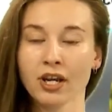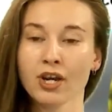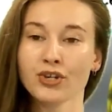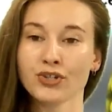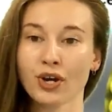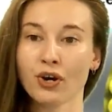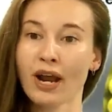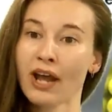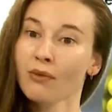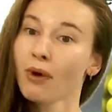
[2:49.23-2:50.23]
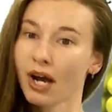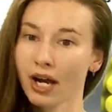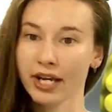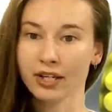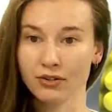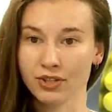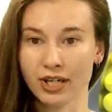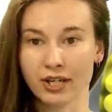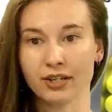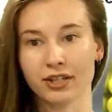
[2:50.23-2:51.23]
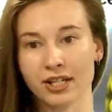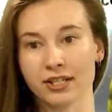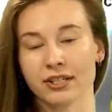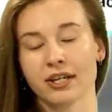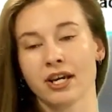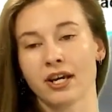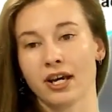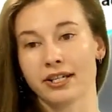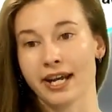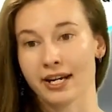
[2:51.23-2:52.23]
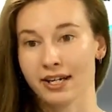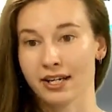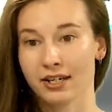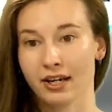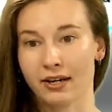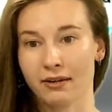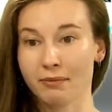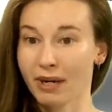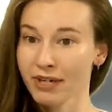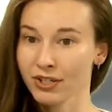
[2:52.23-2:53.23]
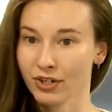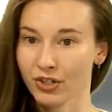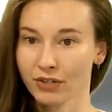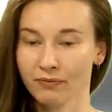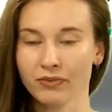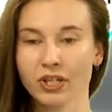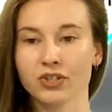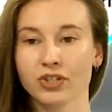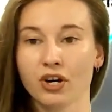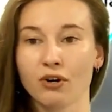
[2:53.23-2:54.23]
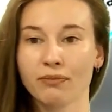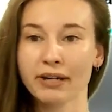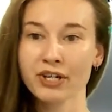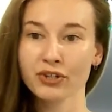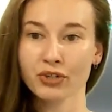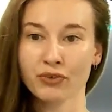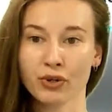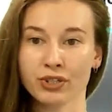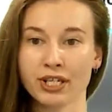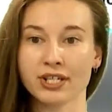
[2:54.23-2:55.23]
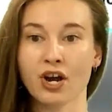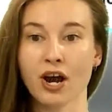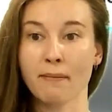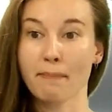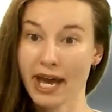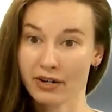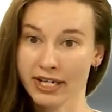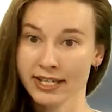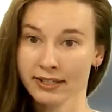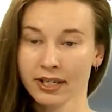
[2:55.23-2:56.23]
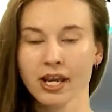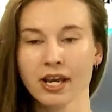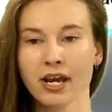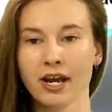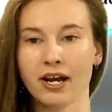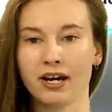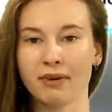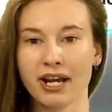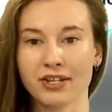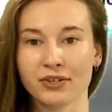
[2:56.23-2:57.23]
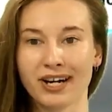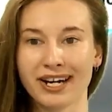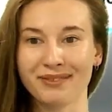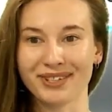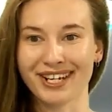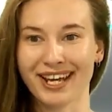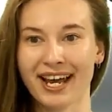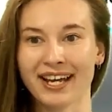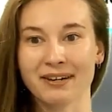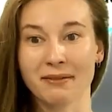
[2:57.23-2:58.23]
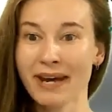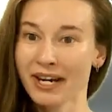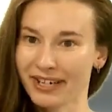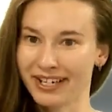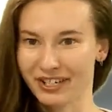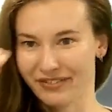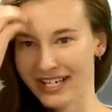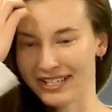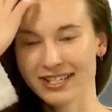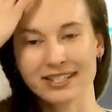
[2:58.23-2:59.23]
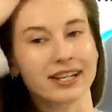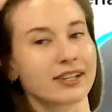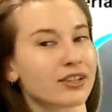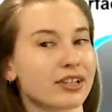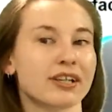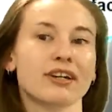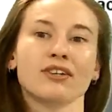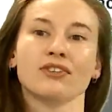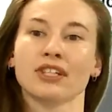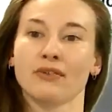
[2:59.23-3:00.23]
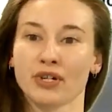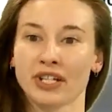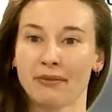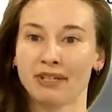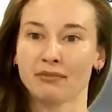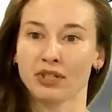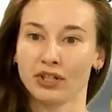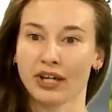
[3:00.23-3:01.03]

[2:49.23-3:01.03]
So how am I using this technique in my research? So my research focuses on batteries, and so I am looking at battery interfaces and using the focused ion beam to look